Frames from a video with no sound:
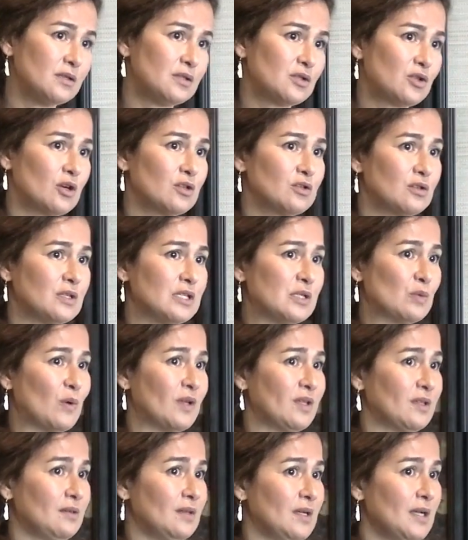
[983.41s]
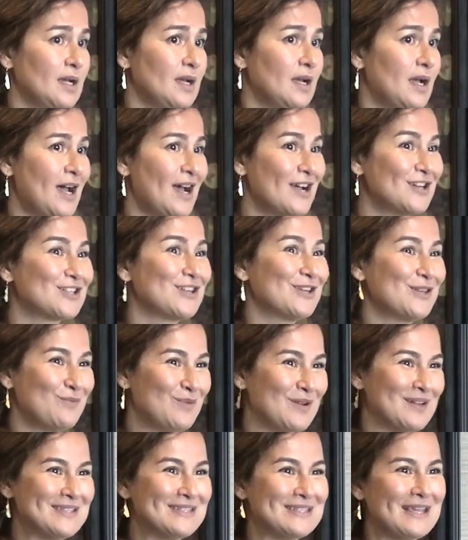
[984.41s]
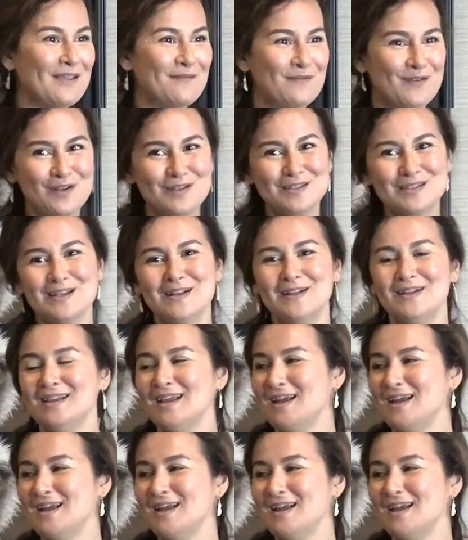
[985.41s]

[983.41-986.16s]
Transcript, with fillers: Structure is what actually will save us.